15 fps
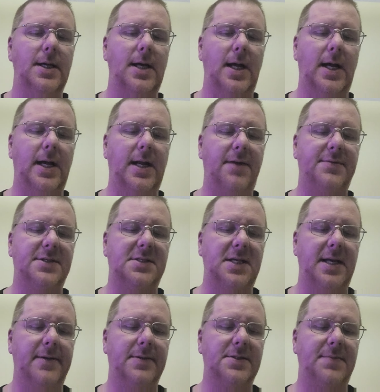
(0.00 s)
I'd have to say
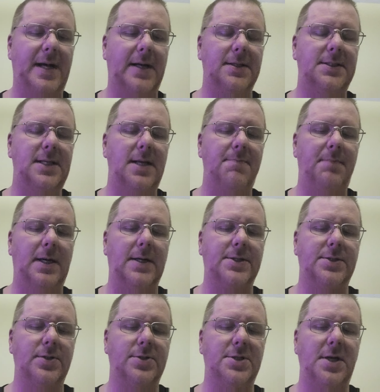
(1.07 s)
it was about $10
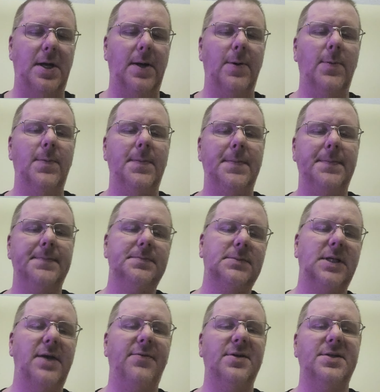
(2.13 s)
or so,
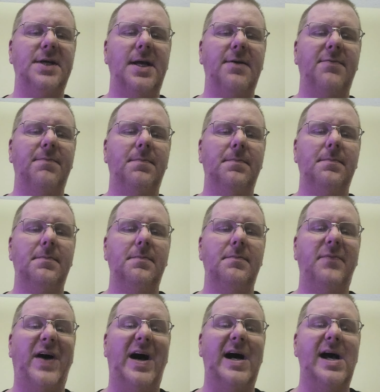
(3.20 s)
give or take
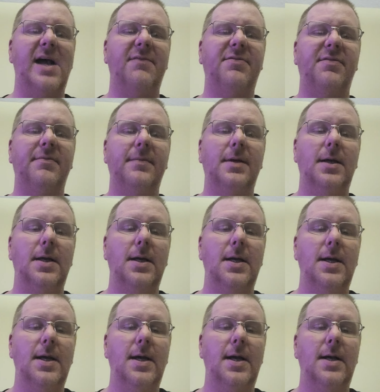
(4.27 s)
5.
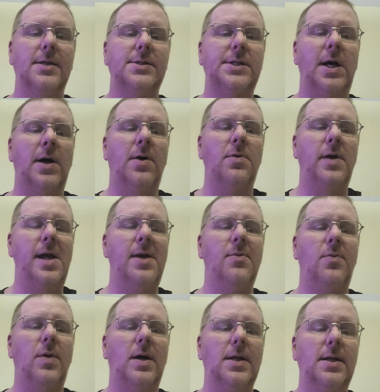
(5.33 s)
So it
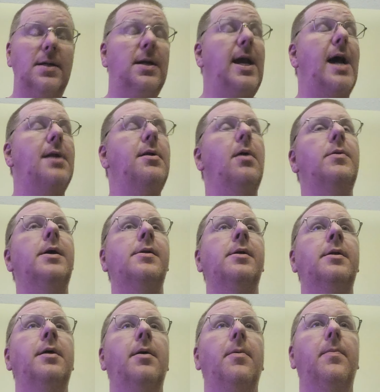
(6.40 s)
was, yeah,
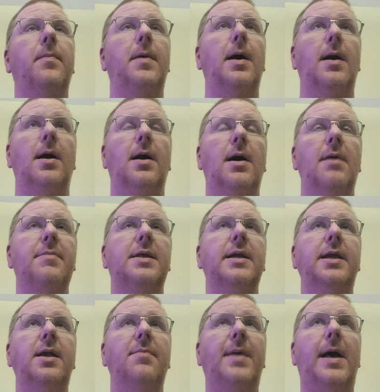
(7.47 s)
no. I'm
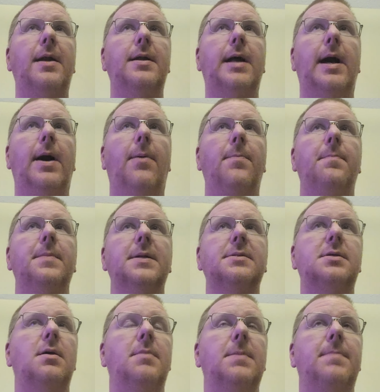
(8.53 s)
thinking about it now. It's
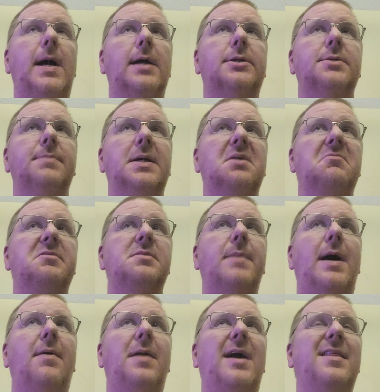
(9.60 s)
coming back to me. It was
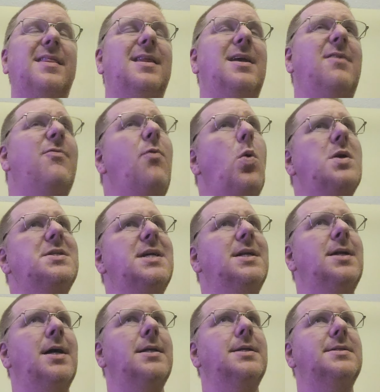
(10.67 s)
about, I think,
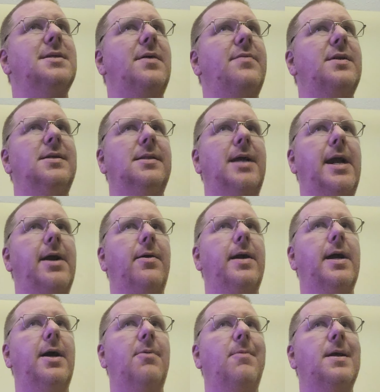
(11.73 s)
$14.97 in the
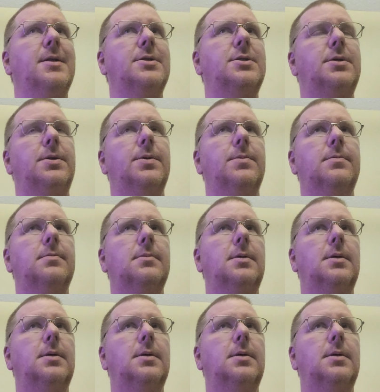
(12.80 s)
area I went to.